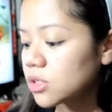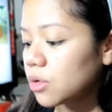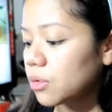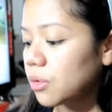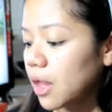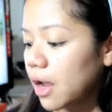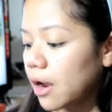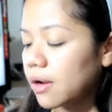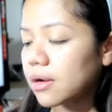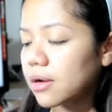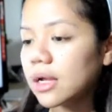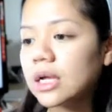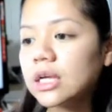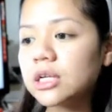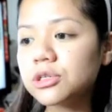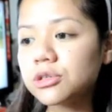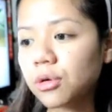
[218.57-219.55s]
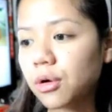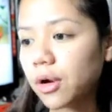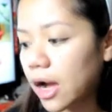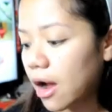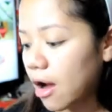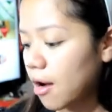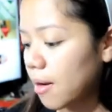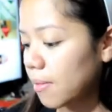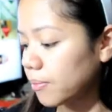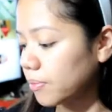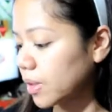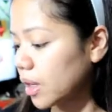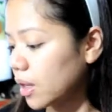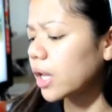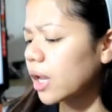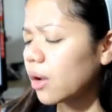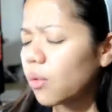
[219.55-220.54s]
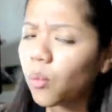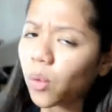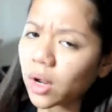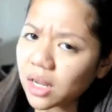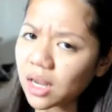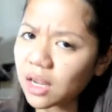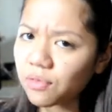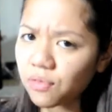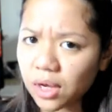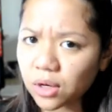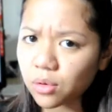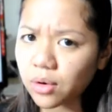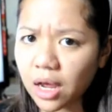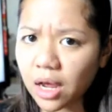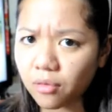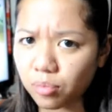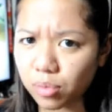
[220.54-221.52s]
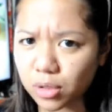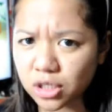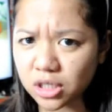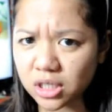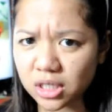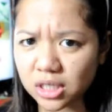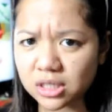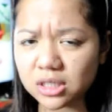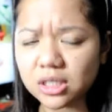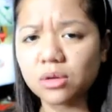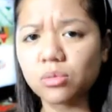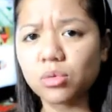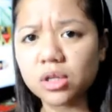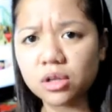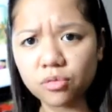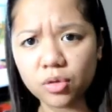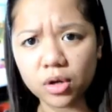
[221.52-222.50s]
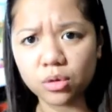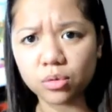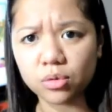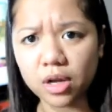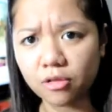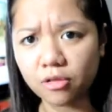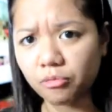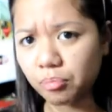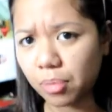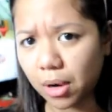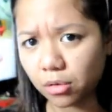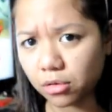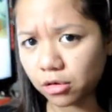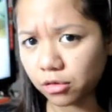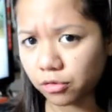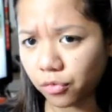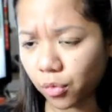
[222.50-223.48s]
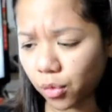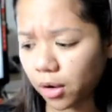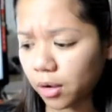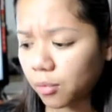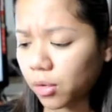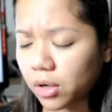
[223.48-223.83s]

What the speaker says: So there. So okay, what if I don't have brushes, and what if I don't have powder form?